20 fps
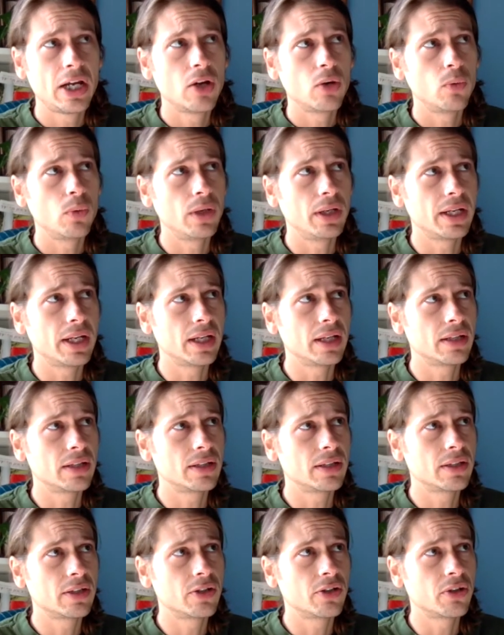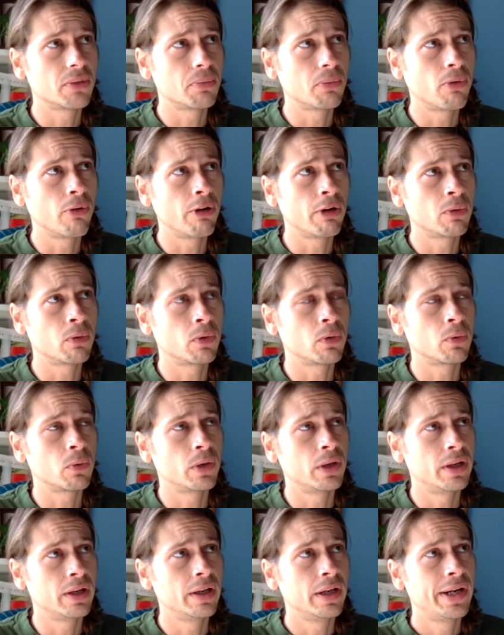we get to the point where
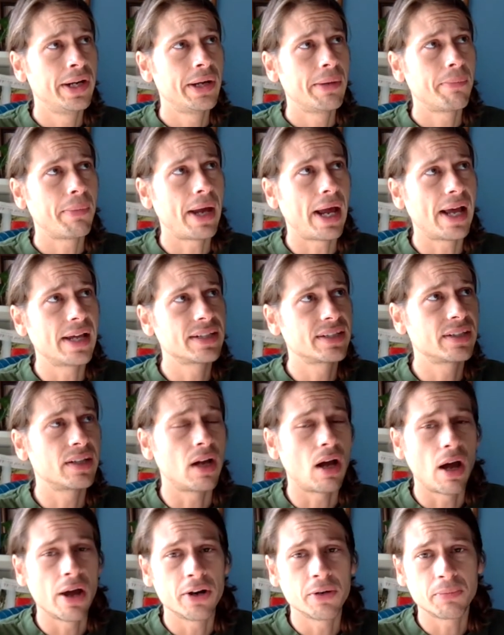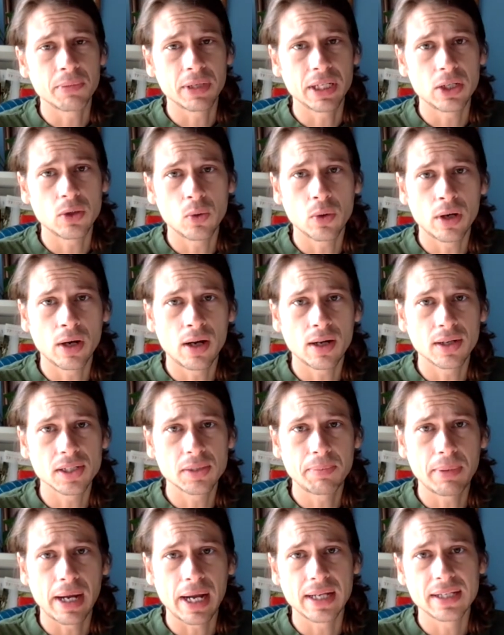we're past the autumn equinox,
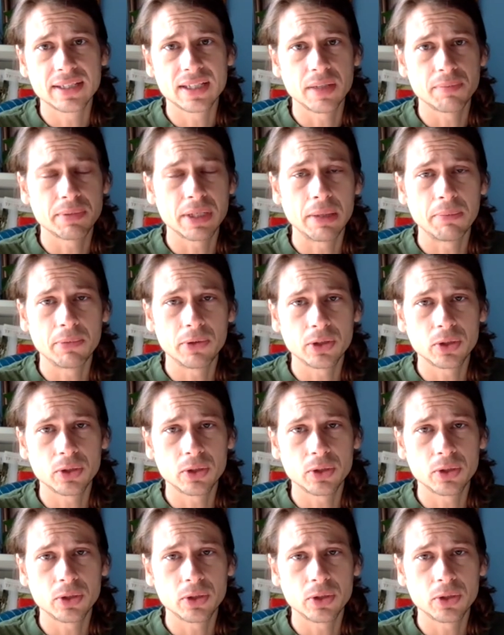past September